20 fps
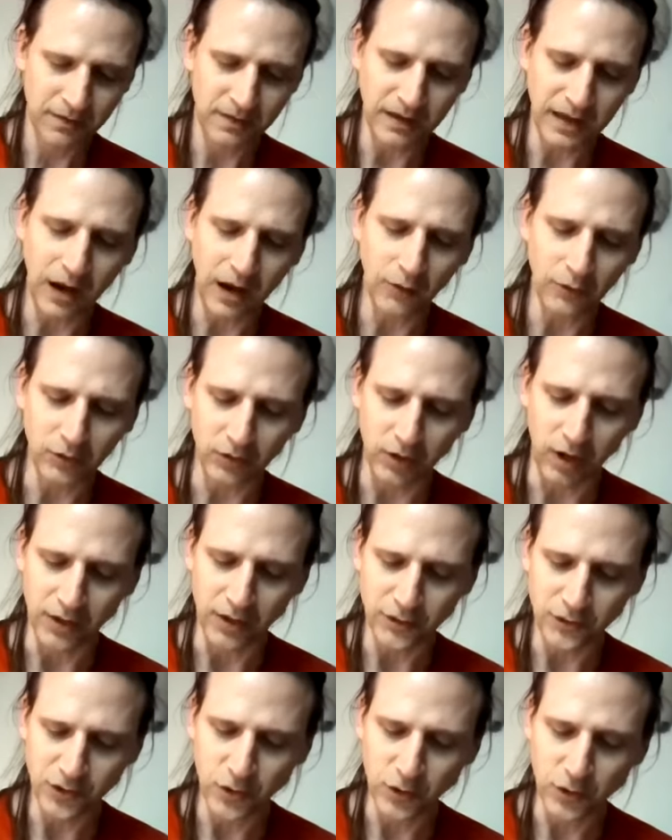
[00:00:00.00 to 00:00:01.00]
The
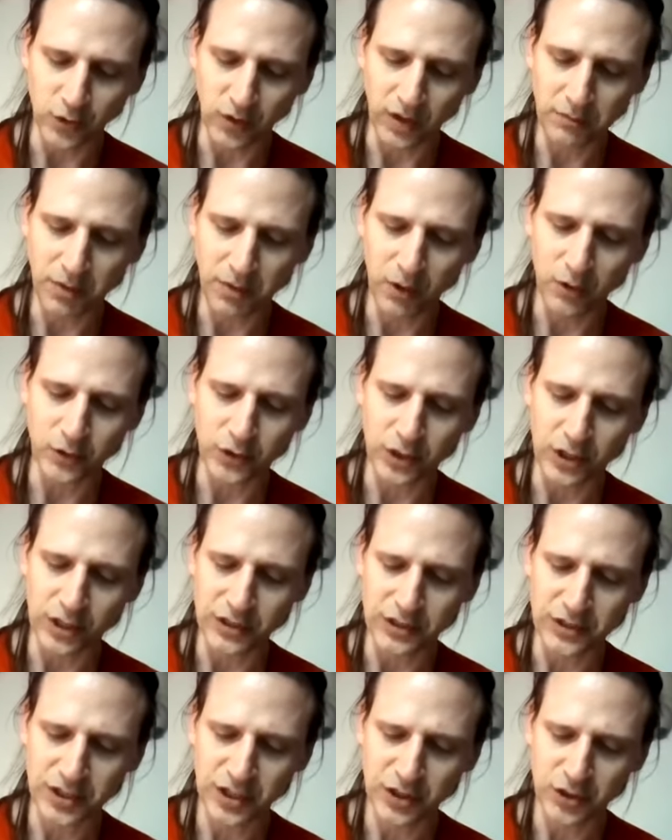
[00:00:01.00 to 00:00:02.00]
outlaws usually posted a
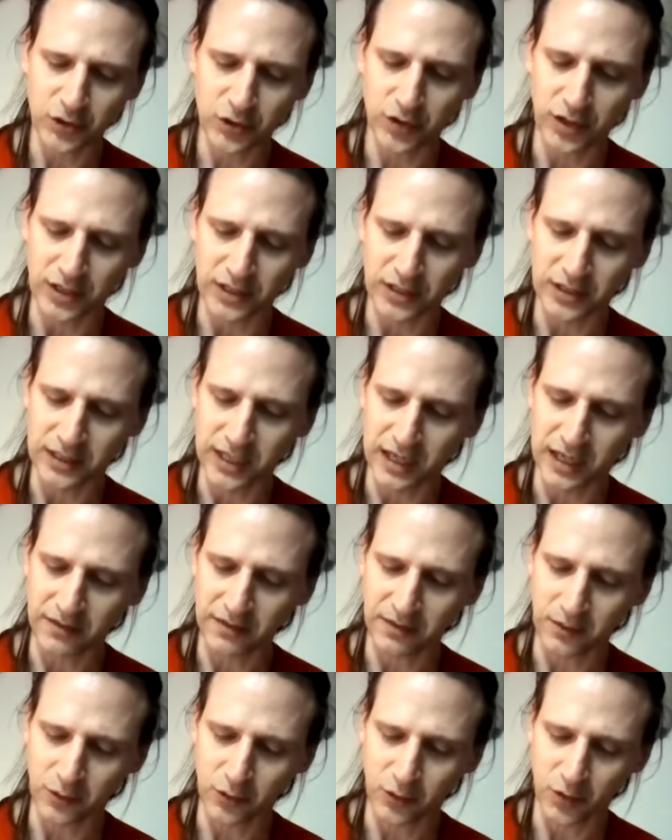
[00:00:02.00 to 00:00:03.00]
sentry to take
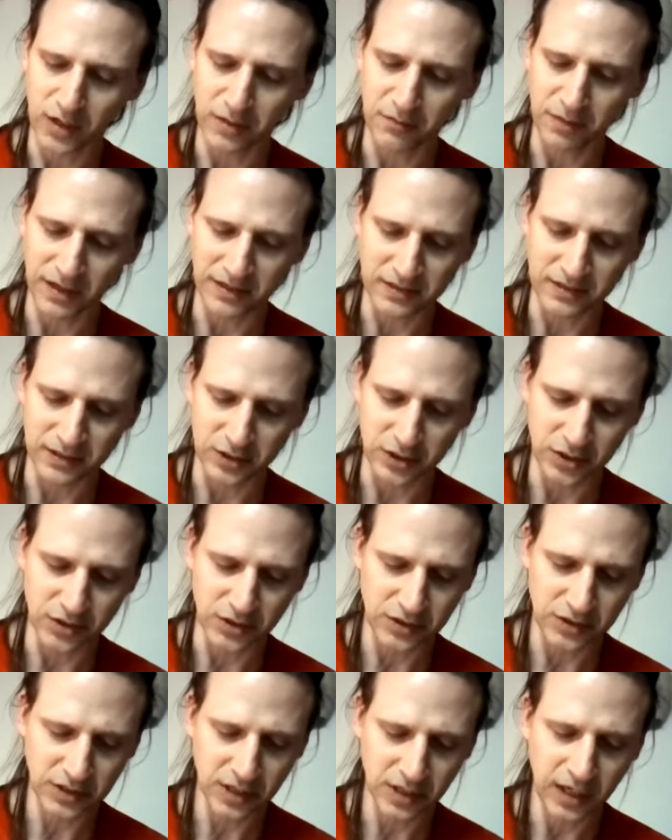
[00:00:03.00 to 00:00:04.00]
the tree
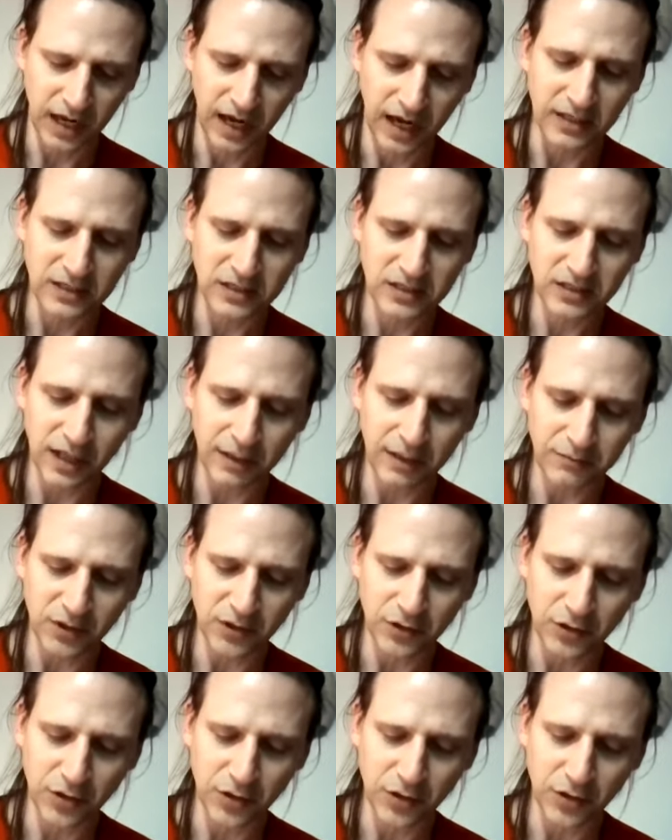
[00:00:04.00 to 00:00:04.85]
messages and slept